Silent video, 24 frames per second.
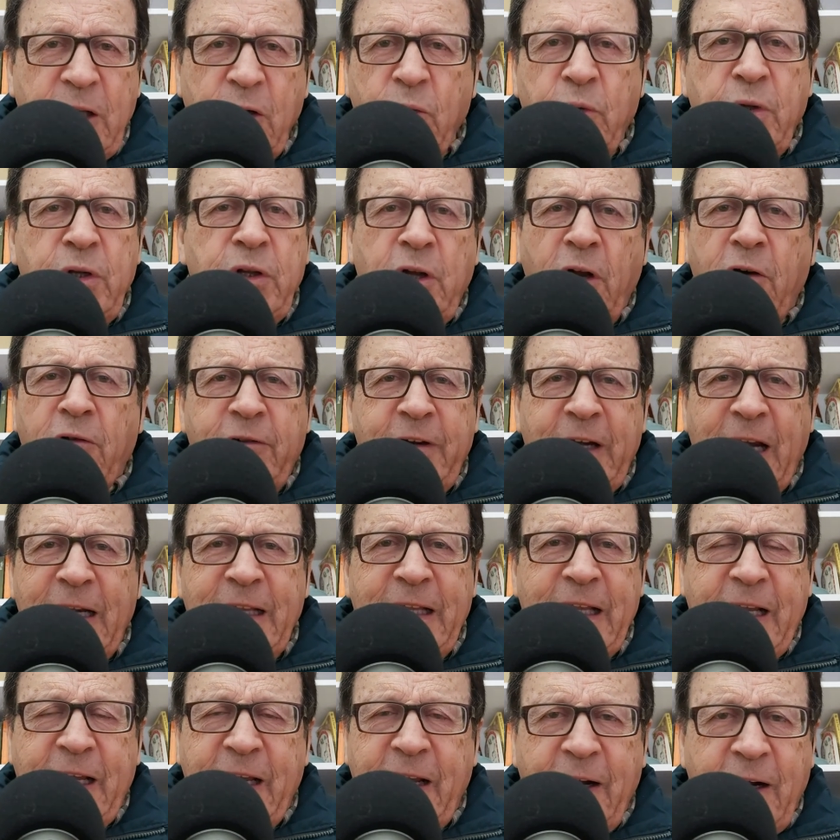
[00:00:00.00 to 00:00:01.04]
We don't
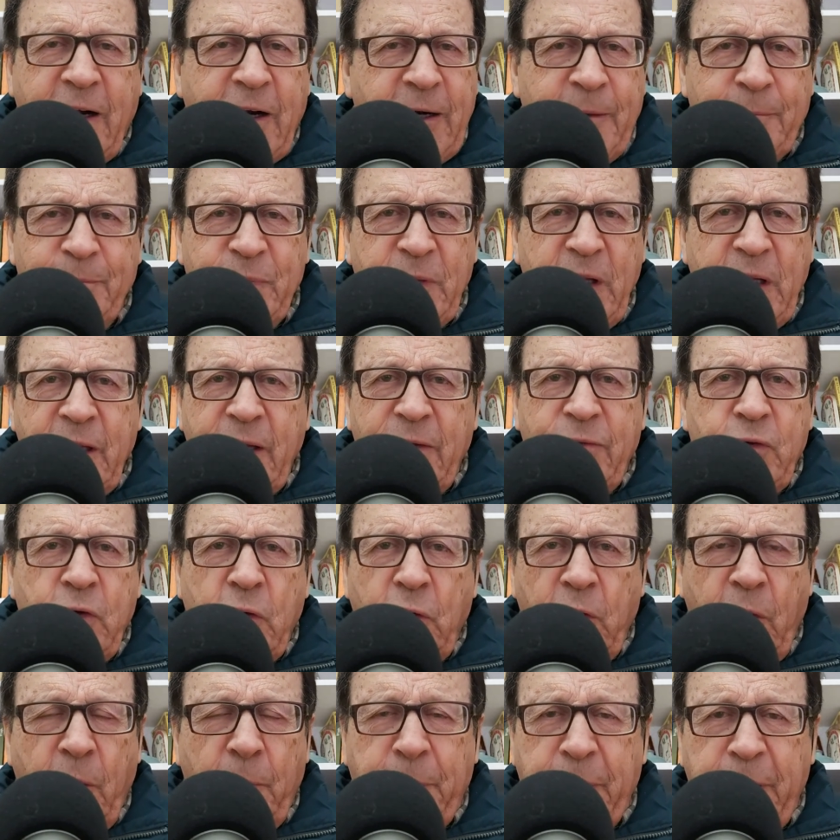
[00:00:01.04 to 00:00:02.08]
really care if
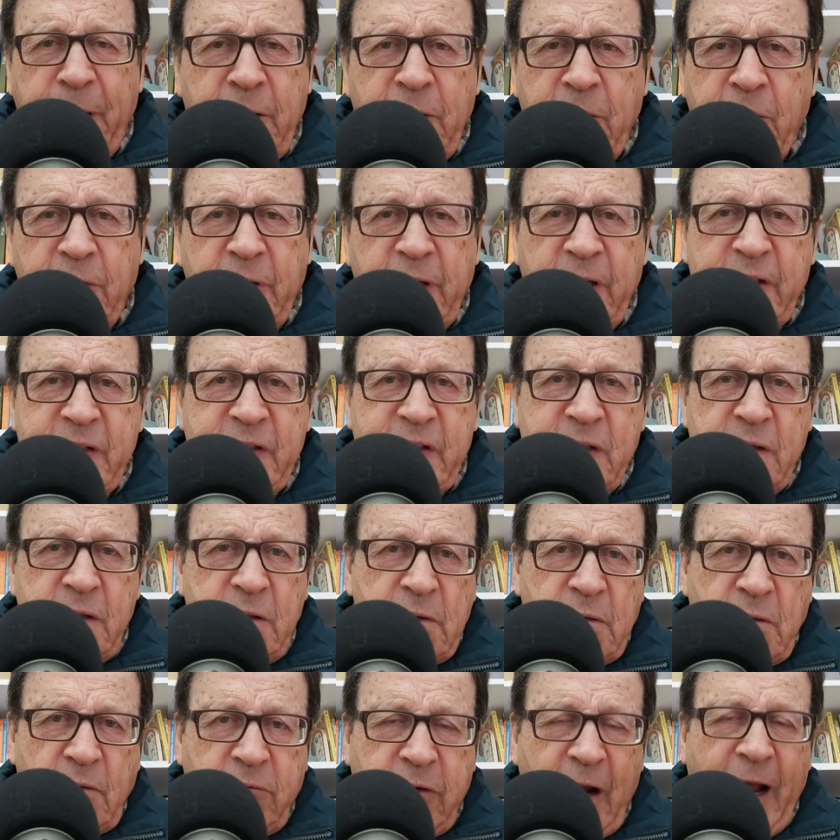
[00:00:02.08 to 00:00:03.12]
your opinion is
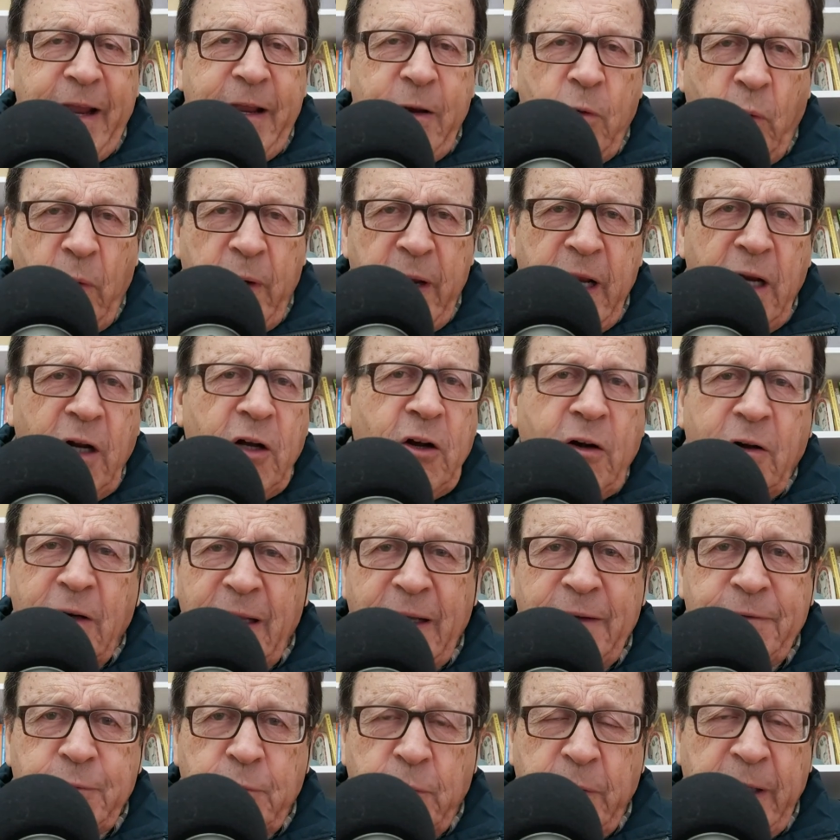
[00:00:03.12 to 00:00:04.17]
right wing or
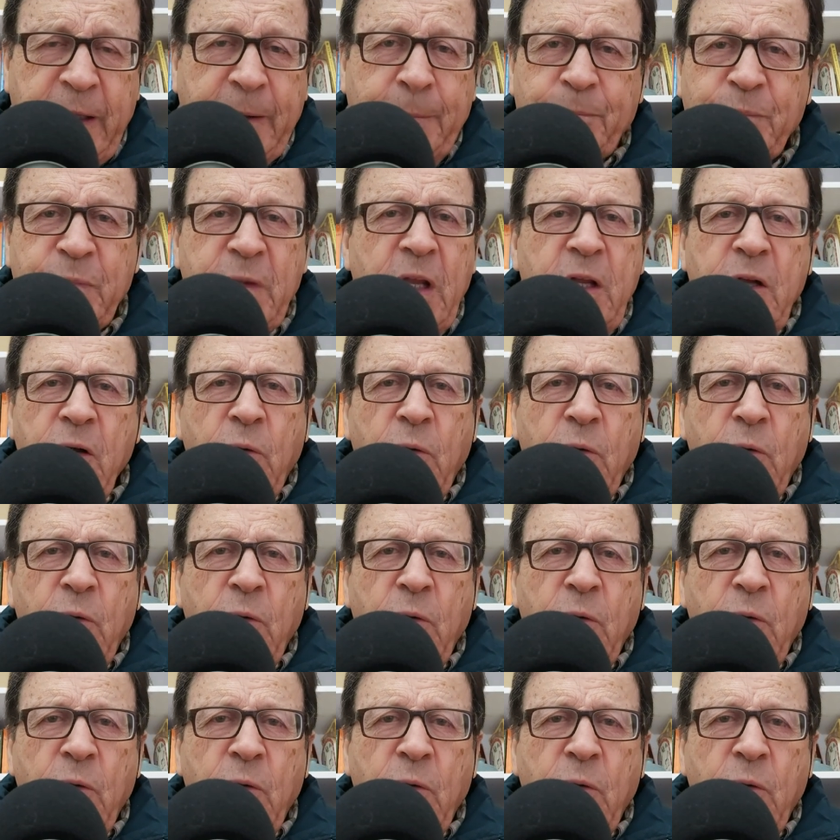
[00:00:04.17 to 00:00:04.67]
left wing.